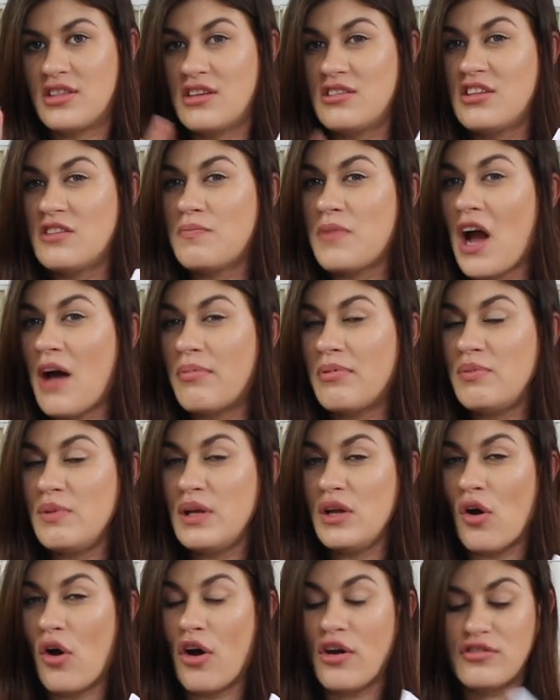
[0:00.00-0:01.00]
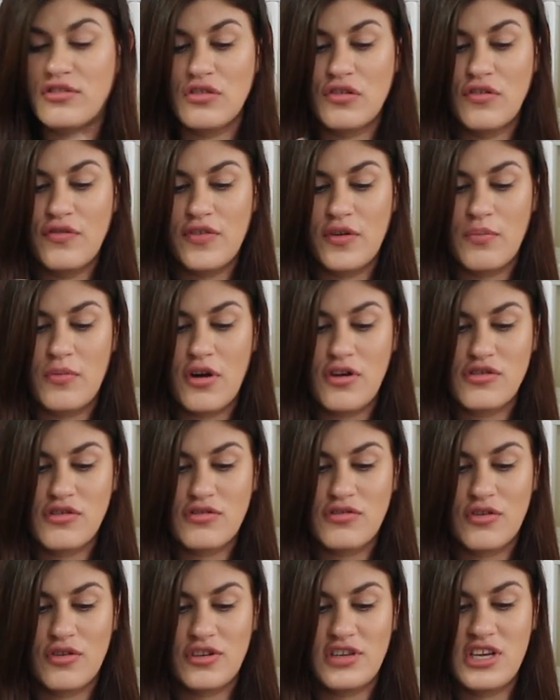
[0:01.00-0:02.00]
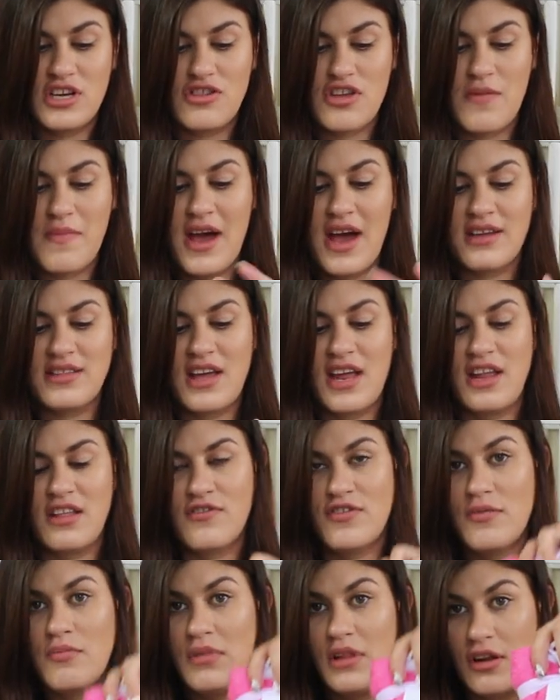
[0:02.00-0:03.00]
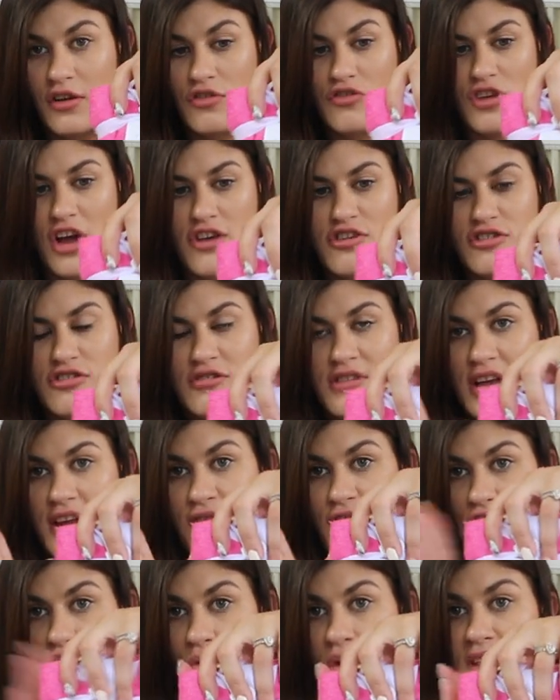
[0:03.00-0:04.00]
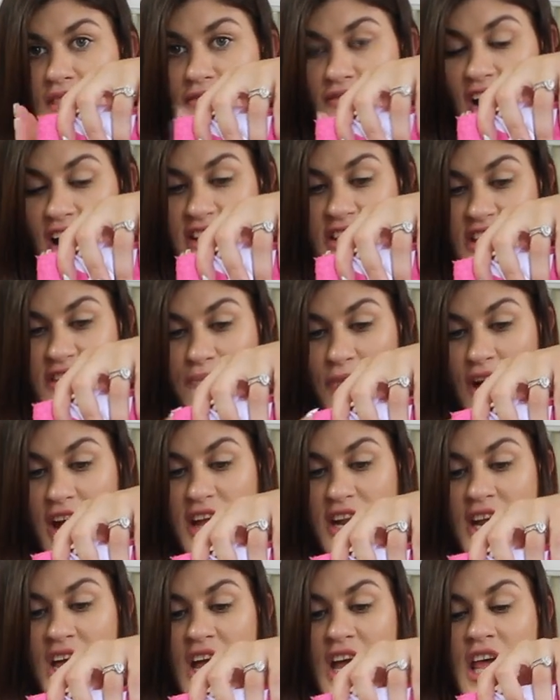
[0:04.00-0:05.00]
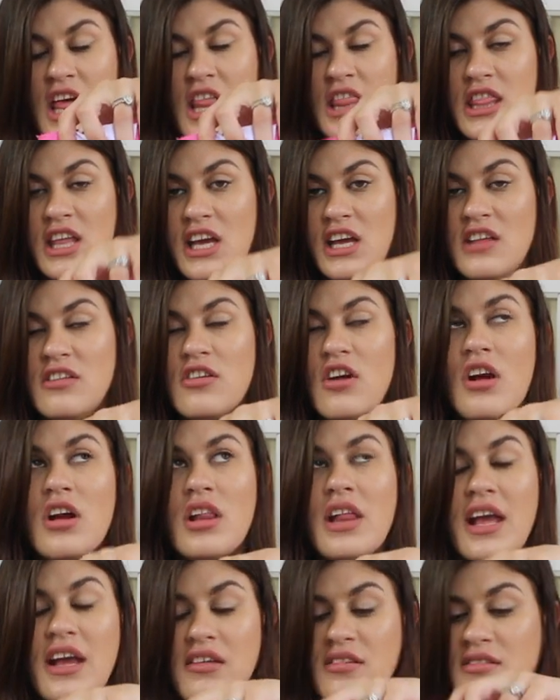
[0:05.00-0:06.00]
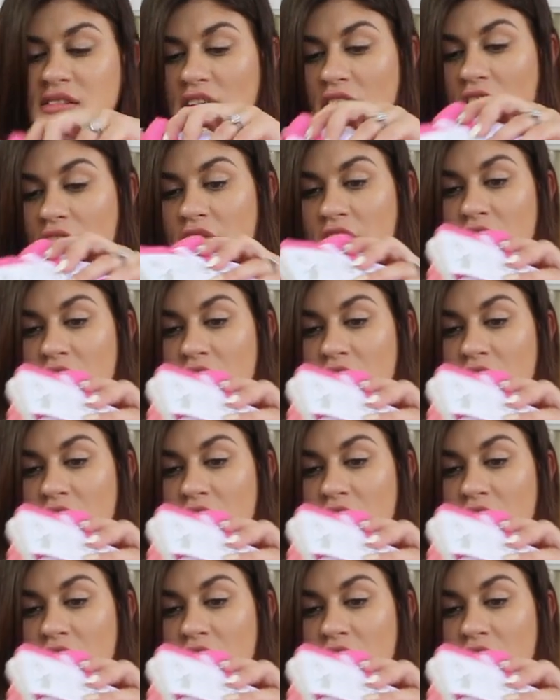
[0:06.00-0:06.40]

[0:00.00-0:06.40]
This is probably also from Marshall's or TJ Maxx, and it's from Little Treasures. If you can find this brand, these are like silk.